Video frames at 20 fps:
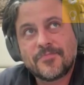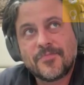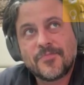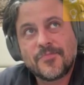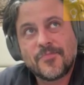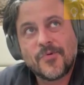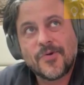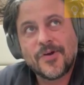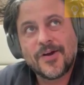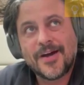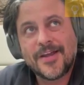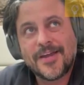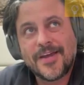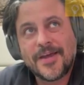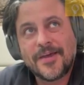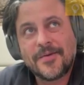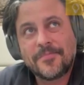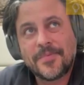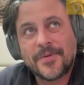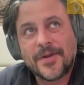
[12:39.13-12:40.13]

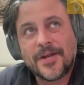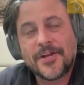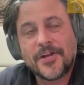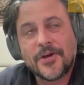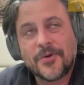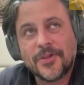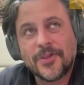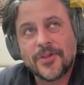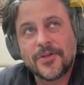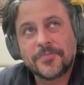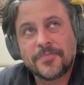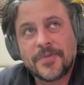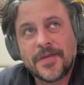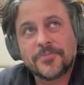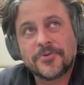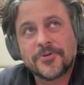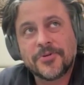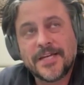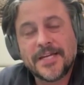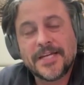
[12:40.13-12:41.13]
I know a lot of people
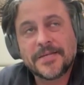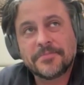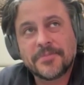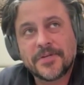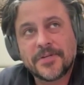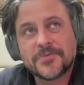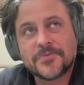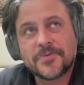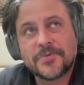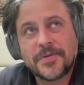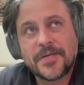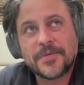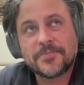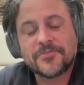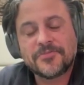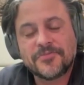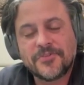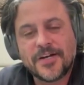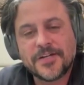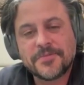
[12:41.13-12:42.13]
need it, because when people
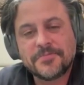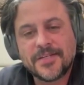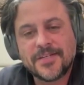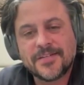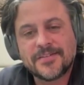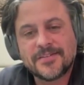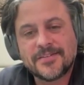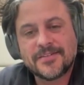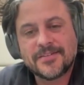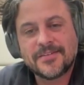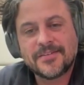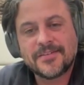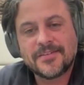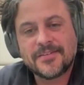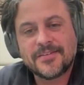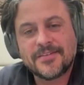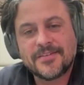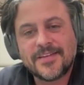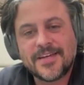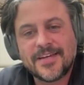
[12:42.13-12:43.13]
find me,
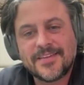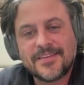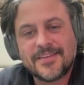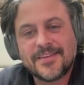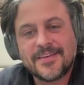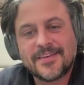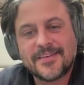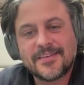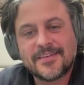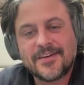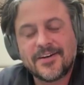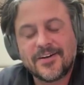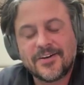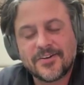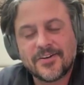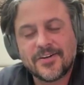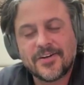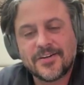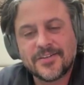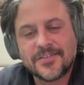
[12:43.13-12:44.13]
they think, "Oh
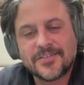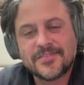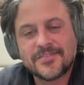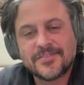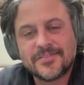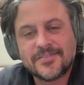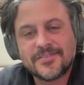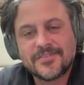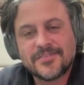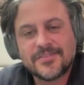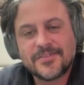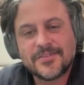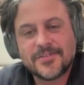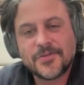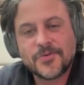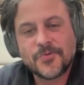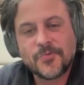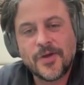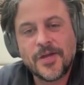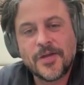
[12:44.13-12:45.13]
God,
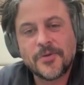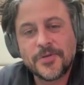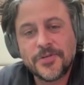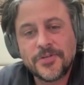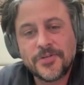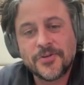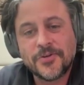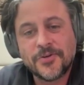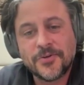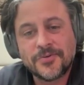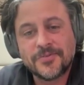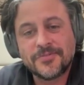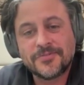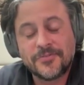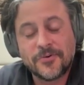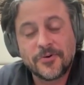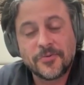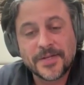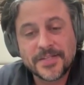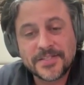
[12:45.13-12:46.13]
where were you
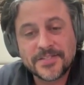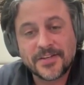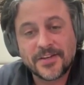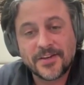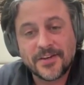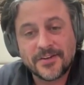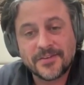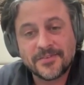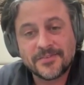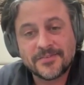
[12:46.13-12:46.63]
4 months ago?"